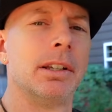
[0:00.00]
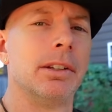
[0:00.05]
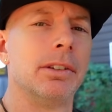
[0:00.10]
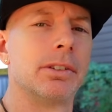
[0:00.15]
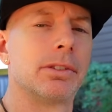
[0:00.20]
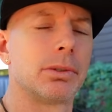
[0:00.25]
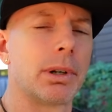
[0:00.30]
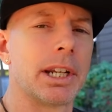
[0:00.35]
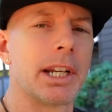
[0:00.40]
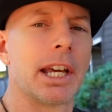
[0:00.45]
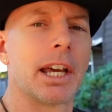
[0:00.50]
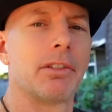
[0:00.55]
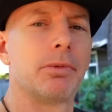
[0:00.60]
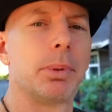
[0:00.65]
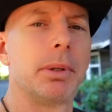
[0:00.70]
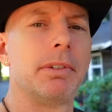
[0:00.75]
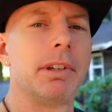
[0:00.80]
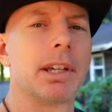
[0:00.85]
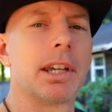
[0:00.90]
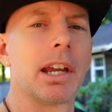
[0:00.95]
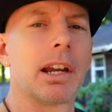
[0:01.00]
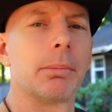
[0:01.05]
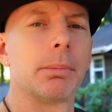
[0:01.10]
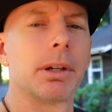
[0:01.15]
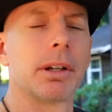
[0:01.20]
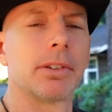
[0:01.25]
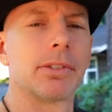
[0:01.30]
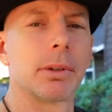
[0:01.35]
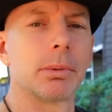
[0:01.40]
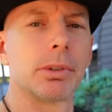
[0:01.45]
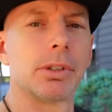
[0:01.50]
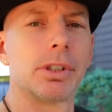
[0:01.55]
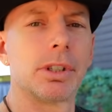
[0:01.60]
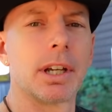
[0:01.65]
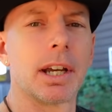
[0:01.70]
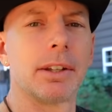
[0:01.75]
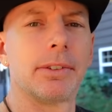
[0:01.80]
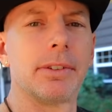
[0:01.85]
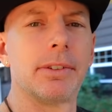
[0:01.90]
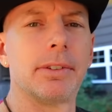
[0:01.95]
straight FPV camera because I want you
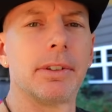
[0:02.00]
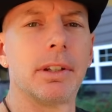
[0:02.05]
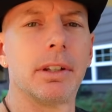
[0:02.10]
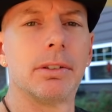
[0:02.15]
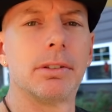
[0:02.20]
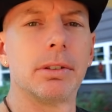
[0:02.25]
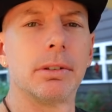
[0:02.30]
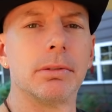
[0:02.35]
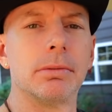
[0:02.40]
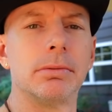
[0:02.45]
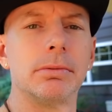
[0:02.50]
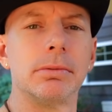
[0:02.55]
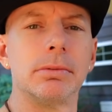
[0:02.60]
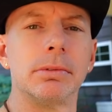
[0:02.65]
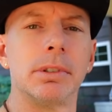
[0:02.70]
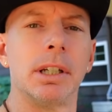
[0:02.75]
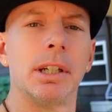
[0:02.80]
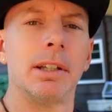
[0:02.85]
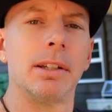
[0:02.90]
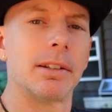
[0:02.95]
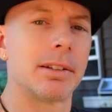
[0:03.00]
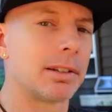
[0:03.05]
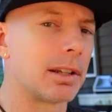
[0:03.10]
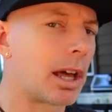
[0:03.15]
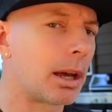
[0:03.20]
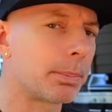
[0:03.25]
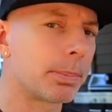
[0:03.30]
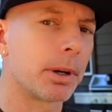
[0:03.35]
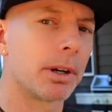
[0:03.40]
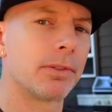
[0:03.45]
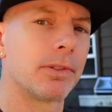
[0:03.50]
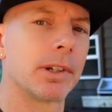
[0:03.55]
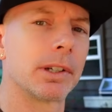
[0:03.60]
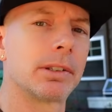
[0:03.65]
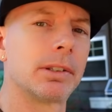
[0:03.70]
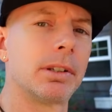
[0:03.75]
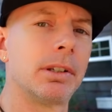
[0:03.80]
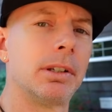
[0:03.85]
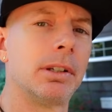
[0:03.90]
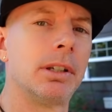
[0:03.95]
guys to see the tune. It's not
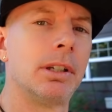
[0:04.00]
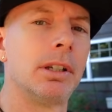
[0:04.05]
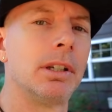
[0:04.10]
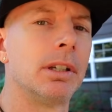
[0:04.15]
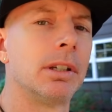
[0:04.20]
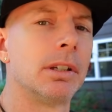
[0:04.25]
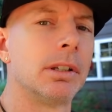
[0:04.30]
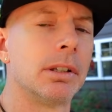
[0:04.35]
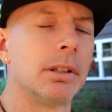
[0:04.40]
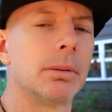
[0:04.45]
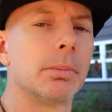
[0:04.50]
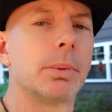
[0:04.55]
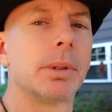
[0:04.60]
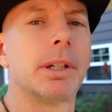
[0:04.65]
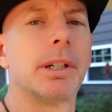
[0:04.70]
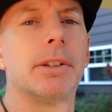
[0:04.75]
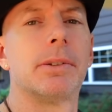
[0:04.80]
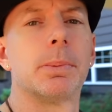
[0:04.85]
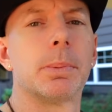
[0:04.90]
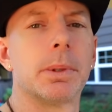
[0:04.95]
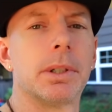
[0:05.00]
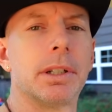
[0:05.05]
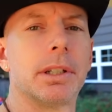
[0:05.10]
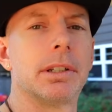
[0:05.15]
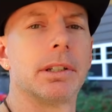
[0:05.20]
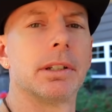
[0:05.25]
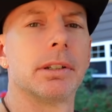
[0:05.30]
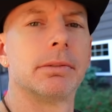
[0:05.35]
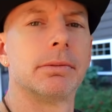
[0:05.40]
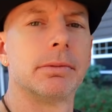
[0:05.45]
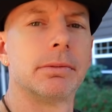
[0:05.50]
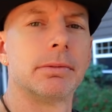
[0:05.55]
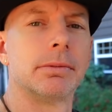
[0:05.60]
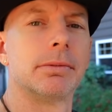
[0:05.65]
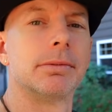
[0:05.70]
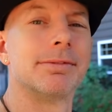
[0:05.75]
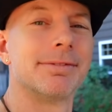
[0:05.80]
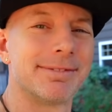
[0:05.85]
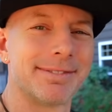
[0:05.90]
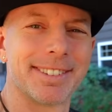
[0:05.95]
perfect, but it's pretty good.
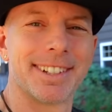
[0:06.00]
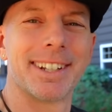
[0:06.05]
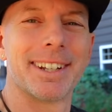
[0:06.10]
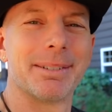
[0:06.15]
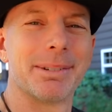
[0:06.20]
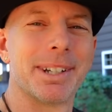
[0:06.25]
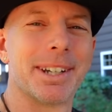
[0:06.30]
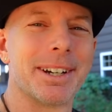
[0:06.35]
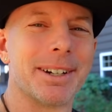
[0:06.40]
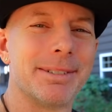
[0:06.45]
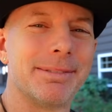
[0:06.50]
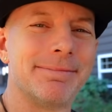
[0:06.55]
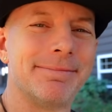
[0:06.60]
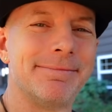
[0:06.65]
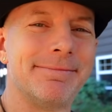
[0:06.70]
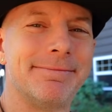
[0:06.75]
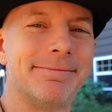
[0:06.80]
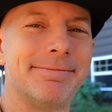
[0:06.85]
Here we go.